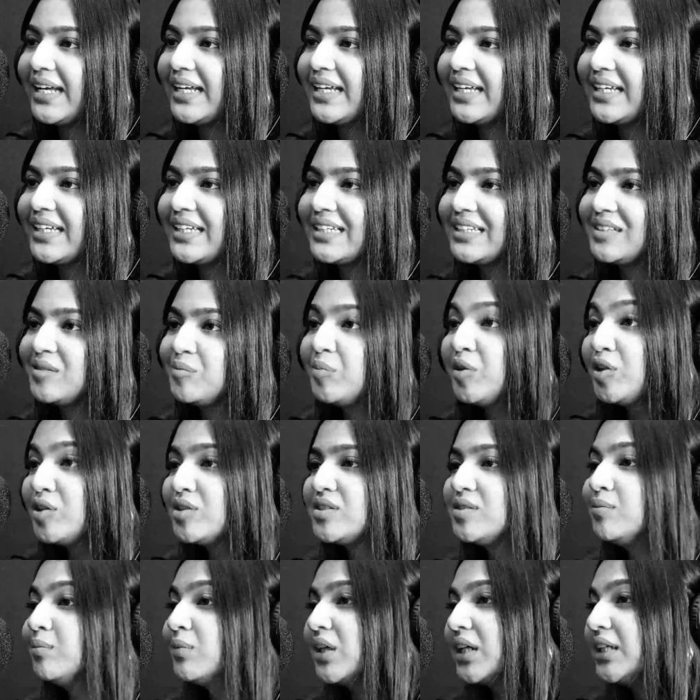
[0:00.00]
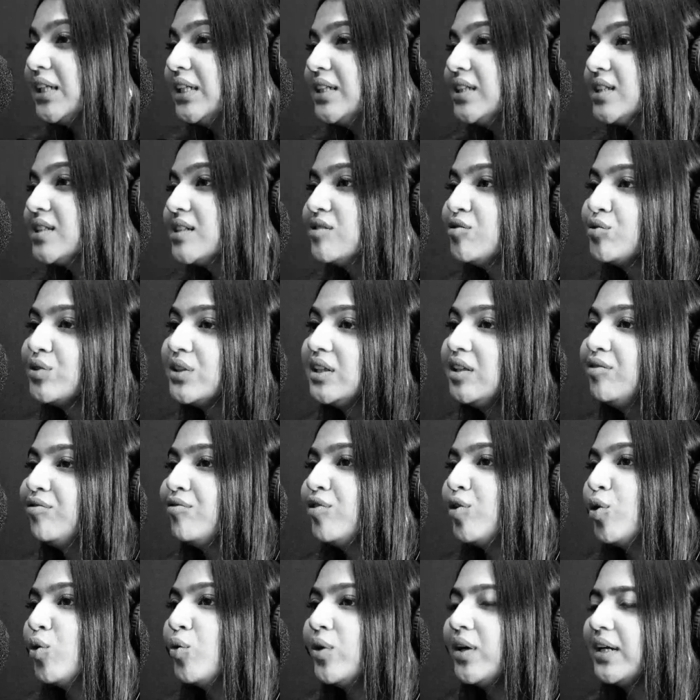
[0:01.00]
And because the money doesn't really
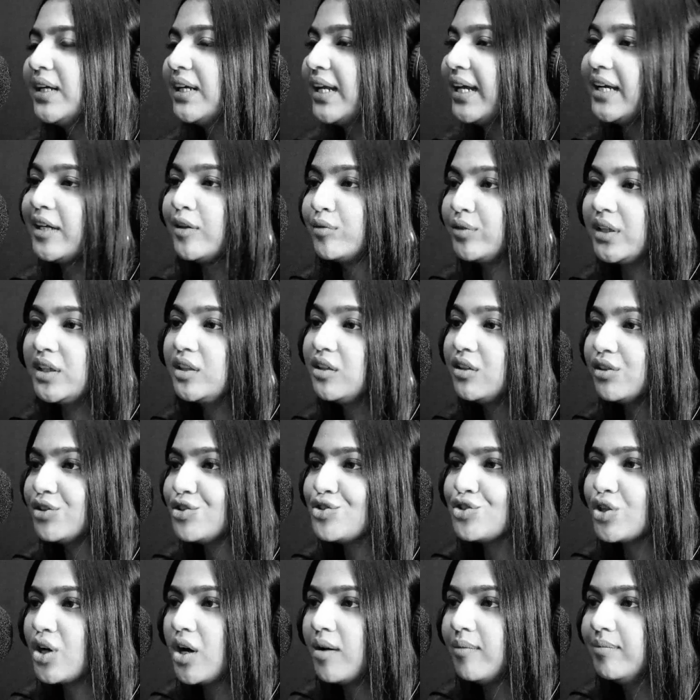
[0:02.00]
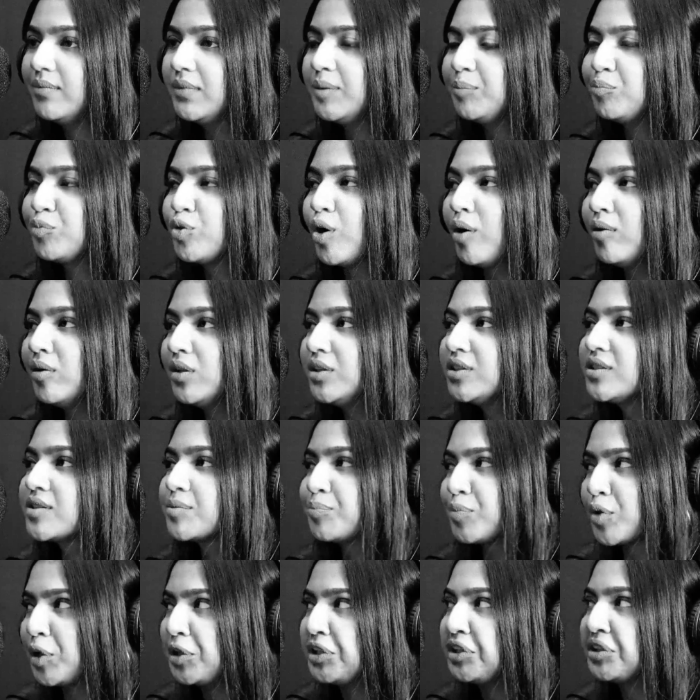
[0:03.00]
flow in like a regular job, it's
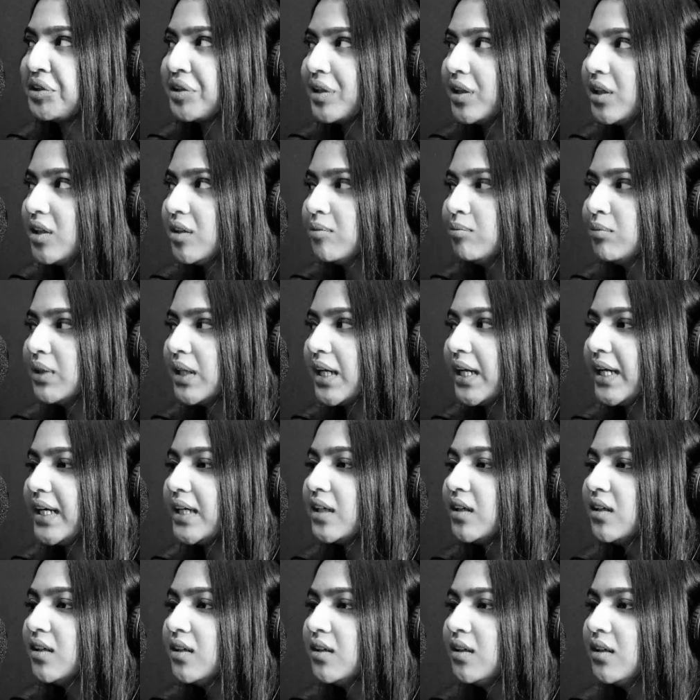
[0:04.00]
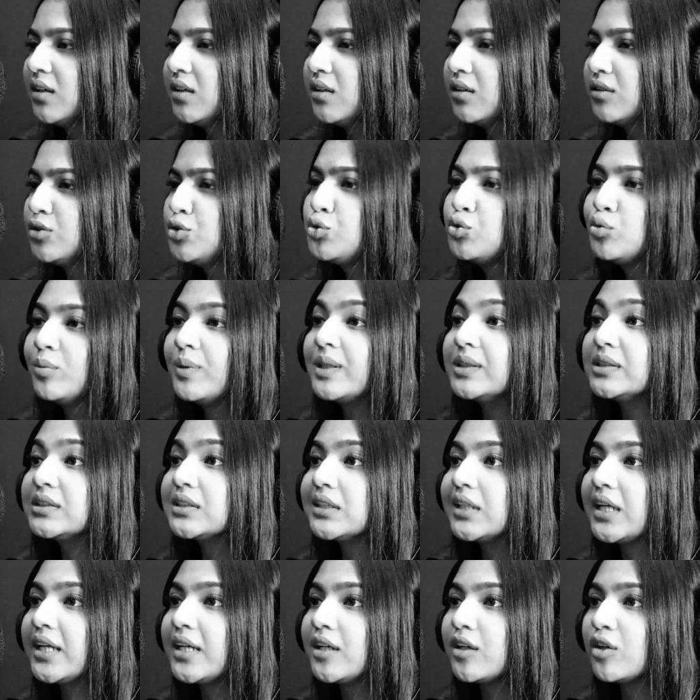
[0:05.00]
probably going to come like 2 months
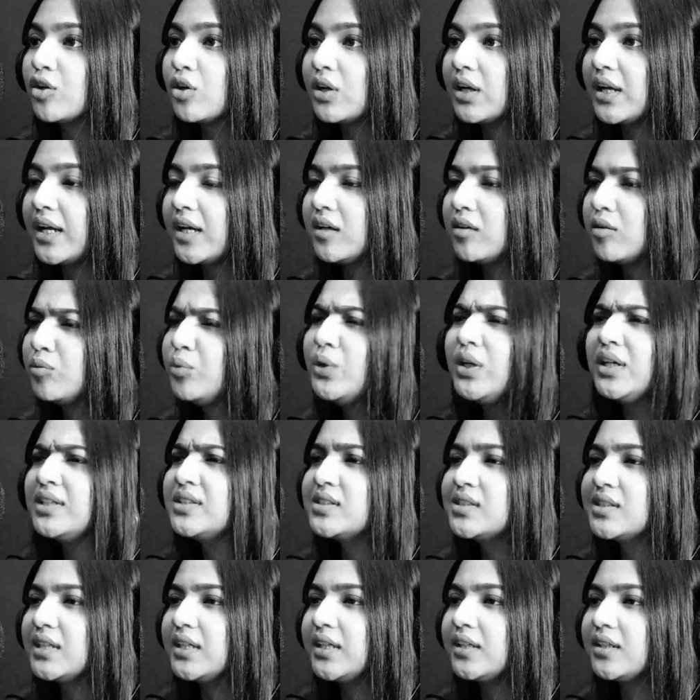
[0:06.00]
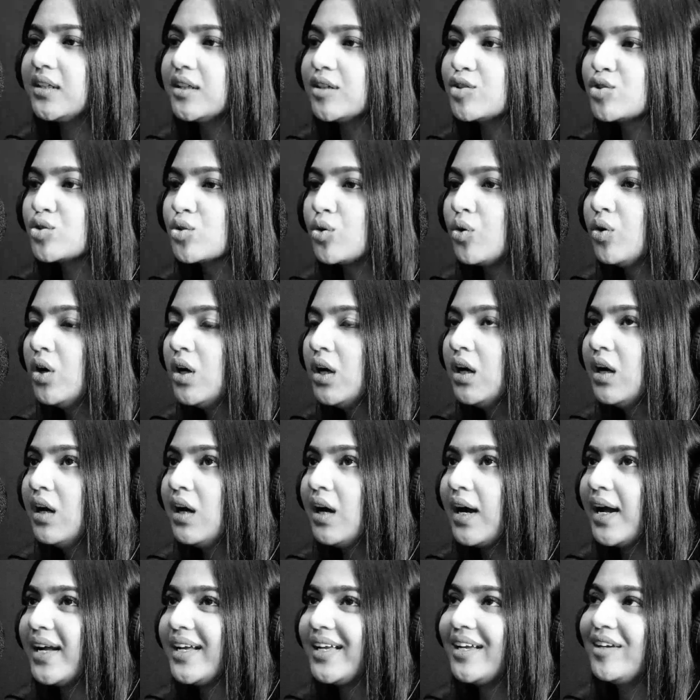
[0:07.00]
later or like weeks later. So
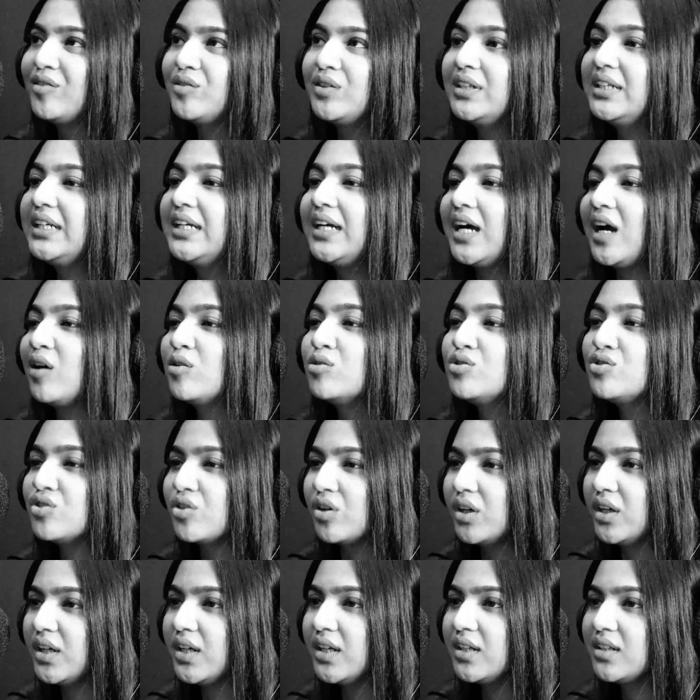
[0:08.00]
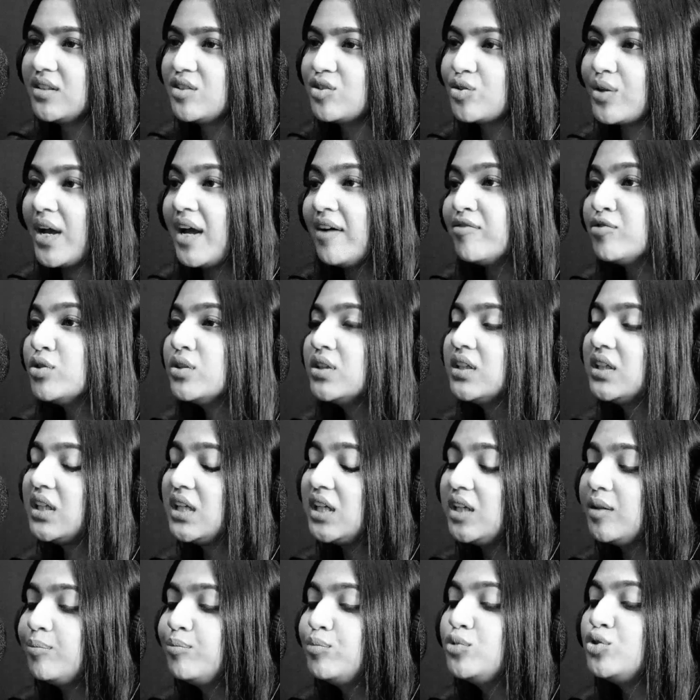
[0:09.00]
I can't really count on it. So I have to
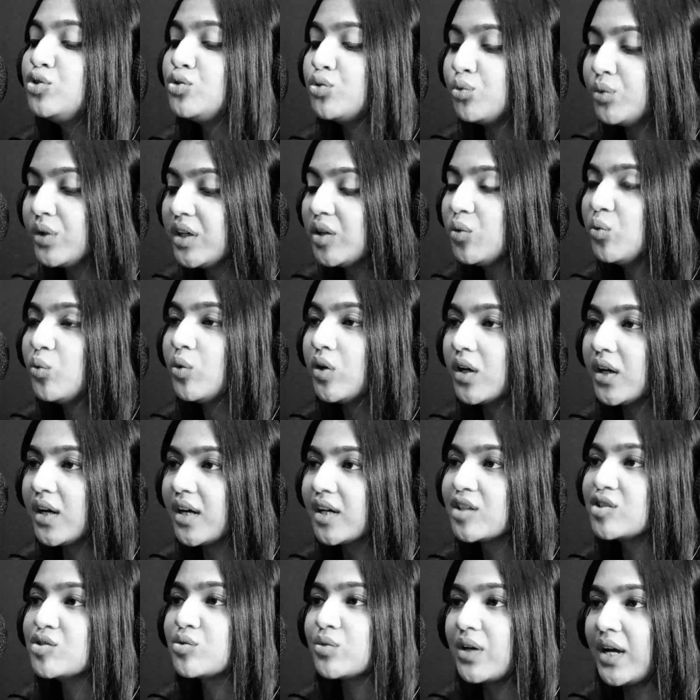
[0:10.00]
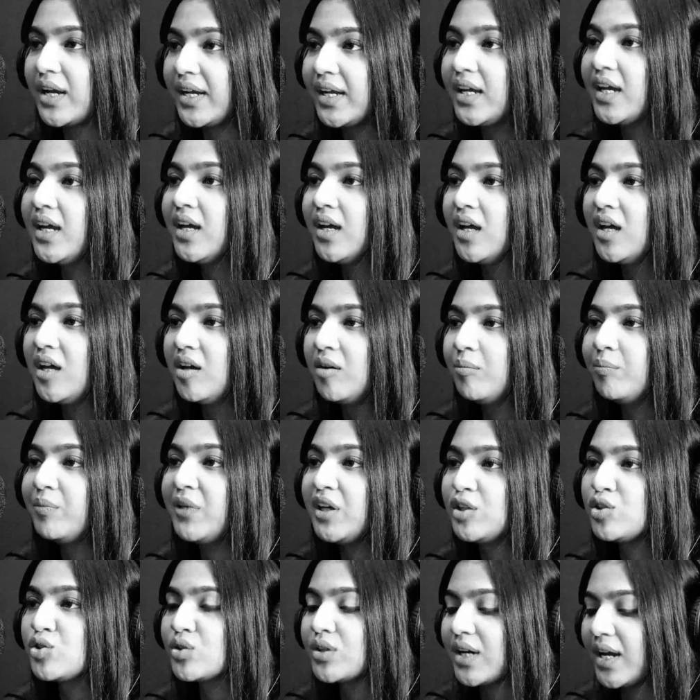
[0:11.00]
keep doing work. So I
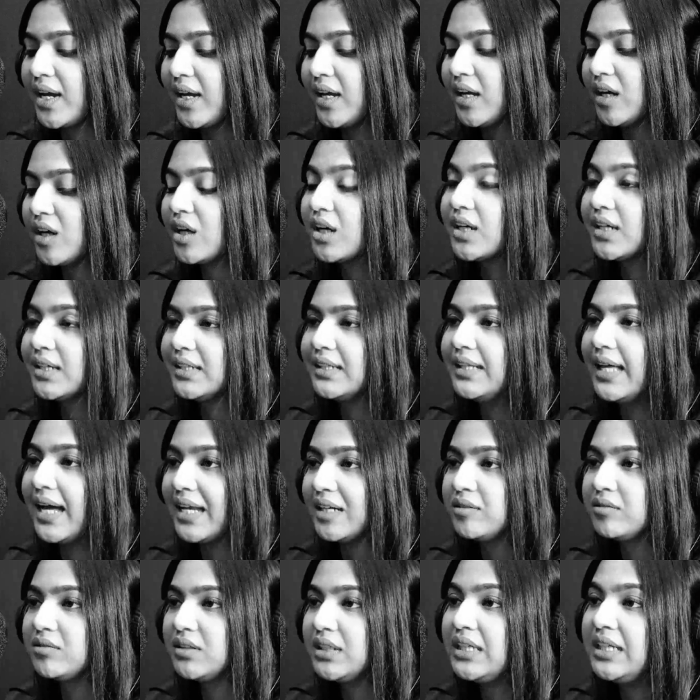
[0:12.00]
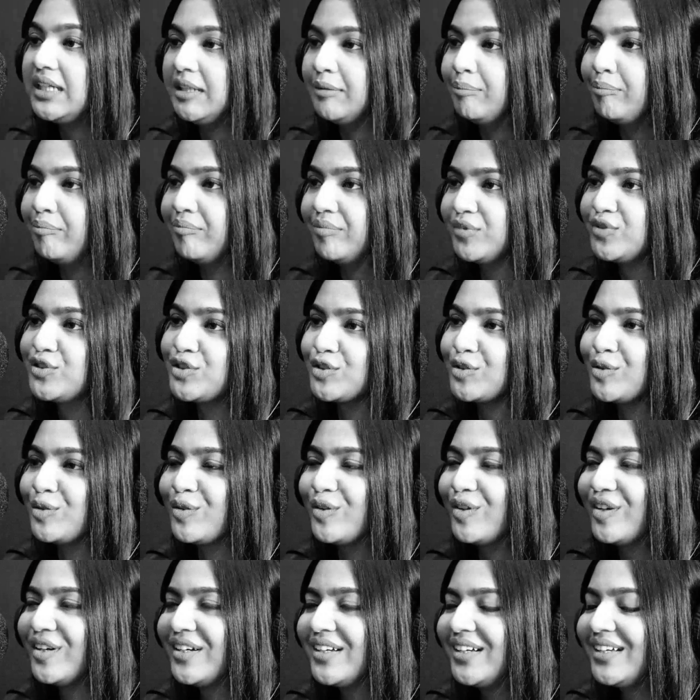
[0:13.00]
make sure I earn that keep.
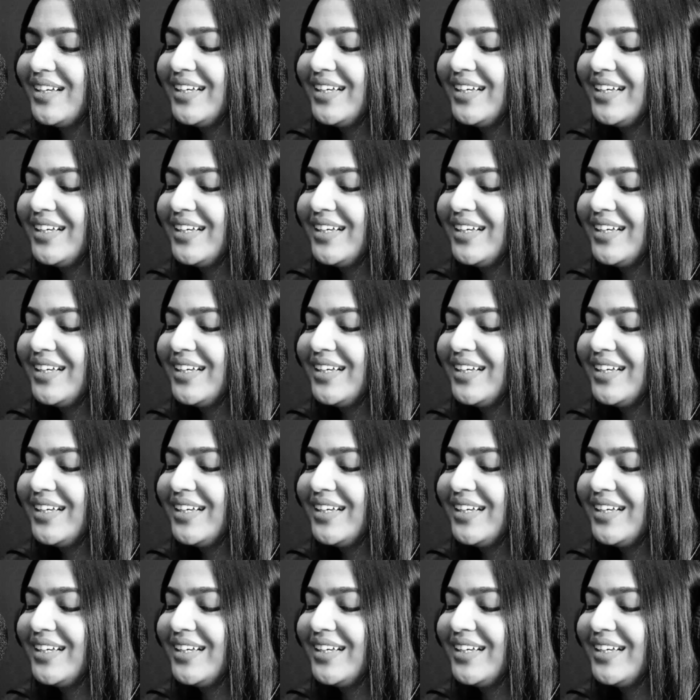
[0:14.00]
So